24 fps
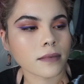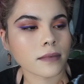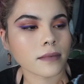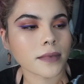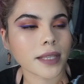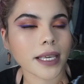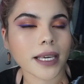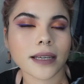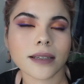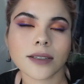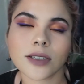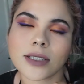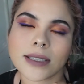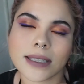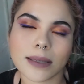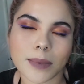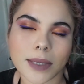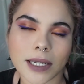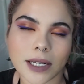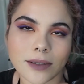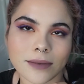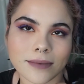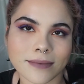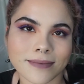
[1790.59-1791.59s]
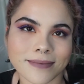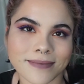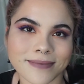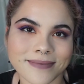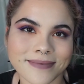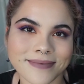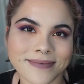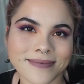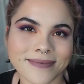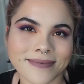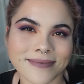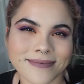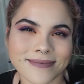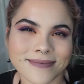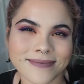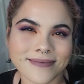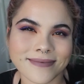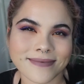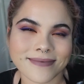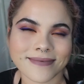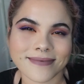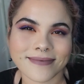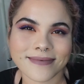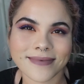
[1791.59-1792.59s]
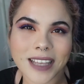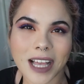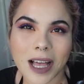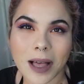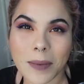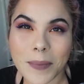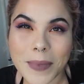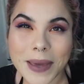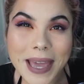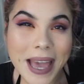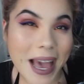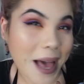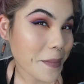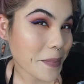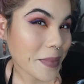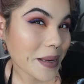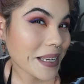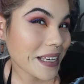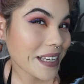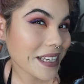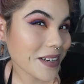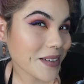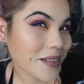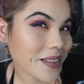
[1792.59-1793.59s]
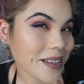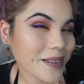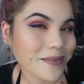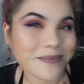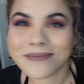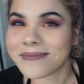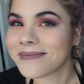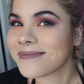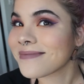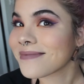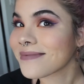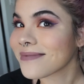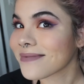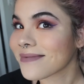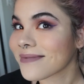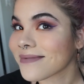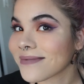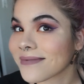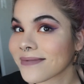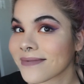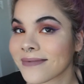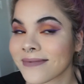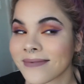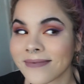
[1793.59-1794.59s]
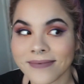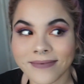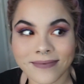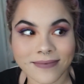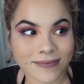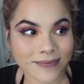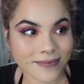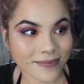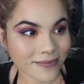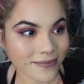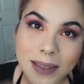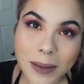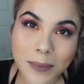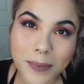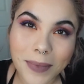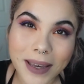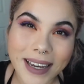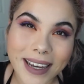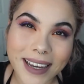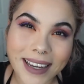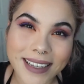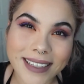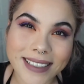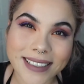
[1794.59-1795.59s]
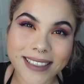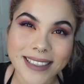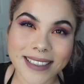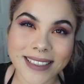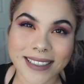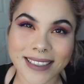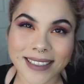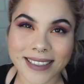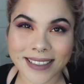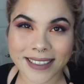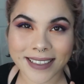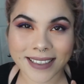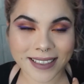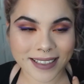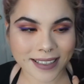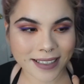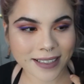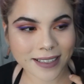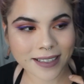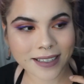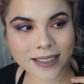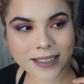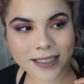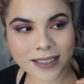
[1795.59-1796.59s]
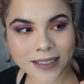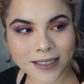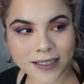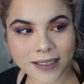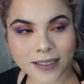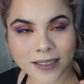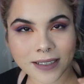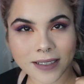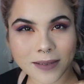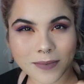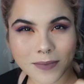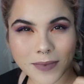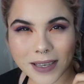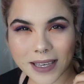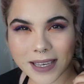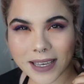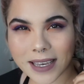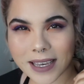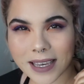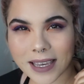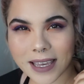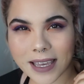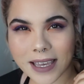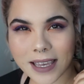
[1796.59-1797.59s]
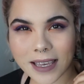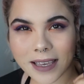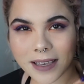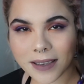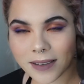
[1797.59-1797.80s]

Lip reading: Yeah, just let me know. I'll be happy to do them. You guys, bye.